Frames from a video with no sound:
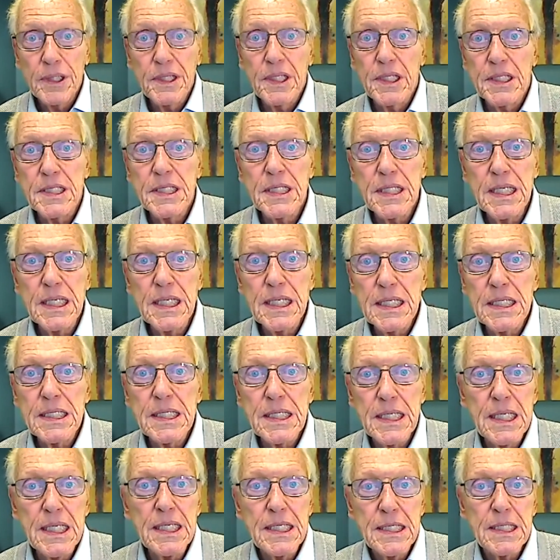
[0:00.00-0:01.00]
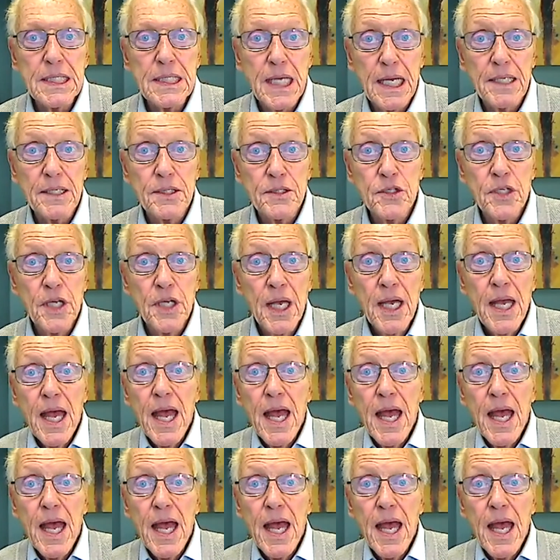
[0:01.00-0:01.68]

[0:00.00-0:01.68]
the CDC says